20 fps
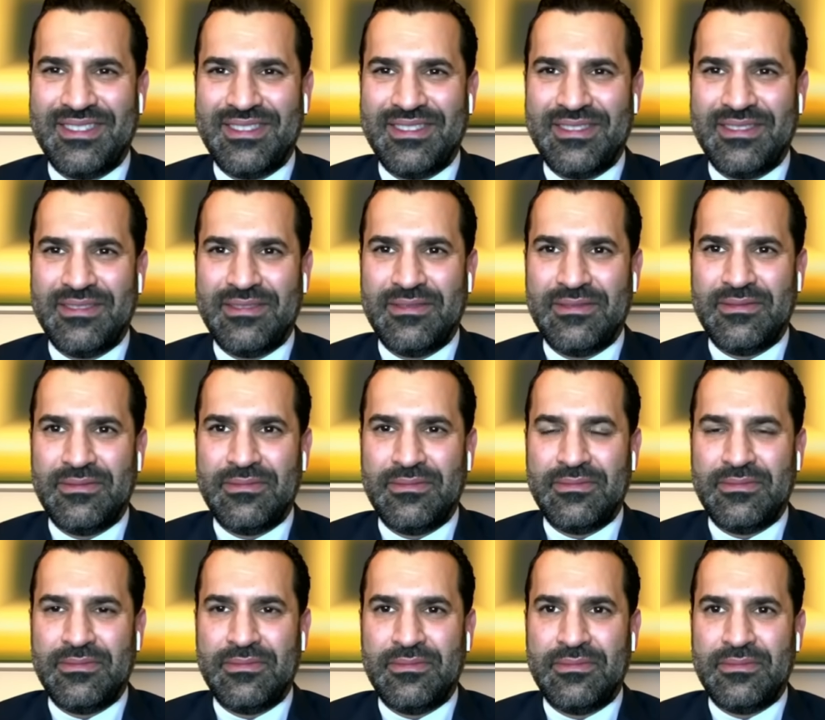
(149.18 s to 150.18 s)

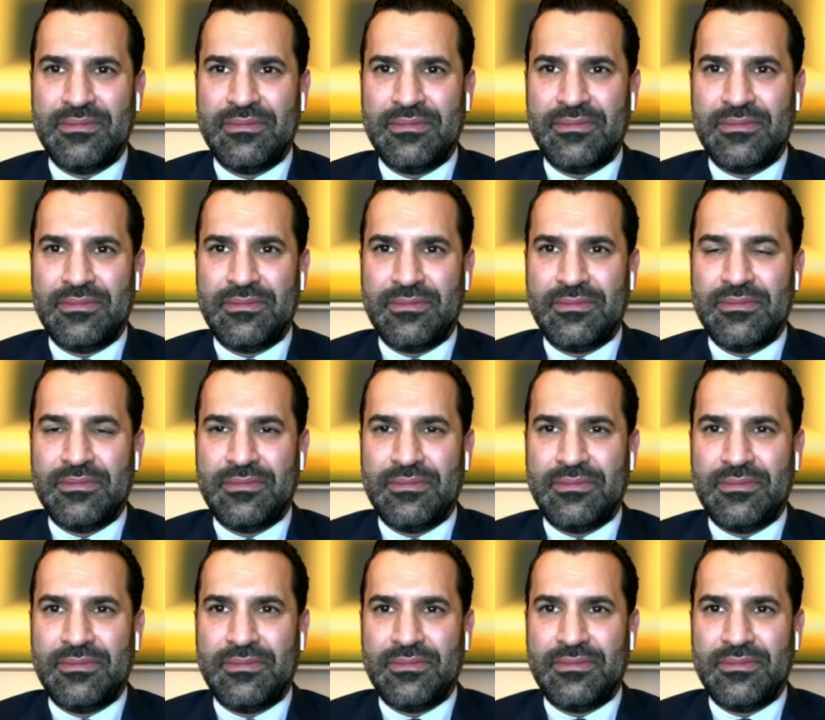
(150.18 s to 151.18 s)

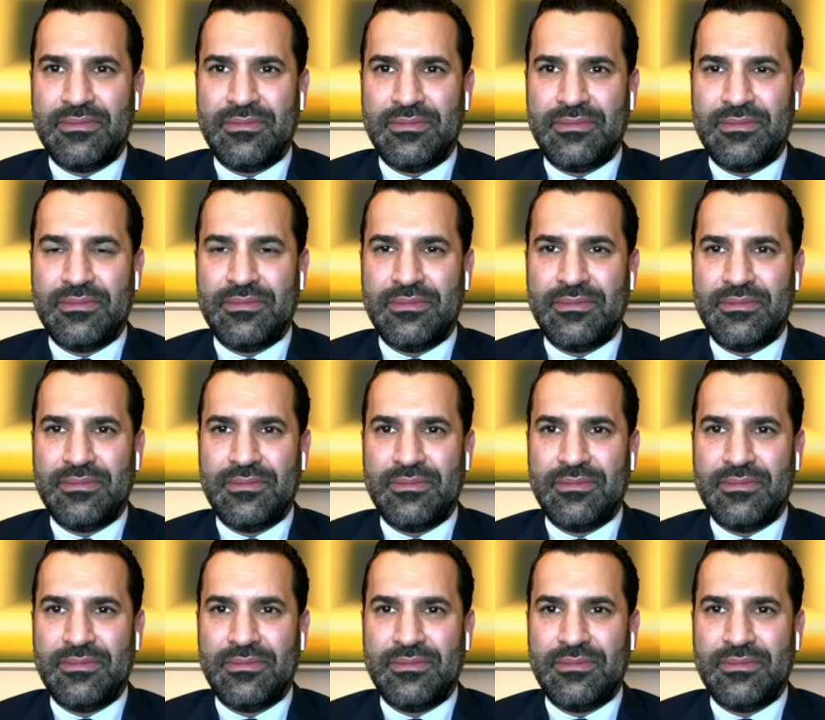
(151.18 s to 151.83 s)
No words are spoken by the person on screen.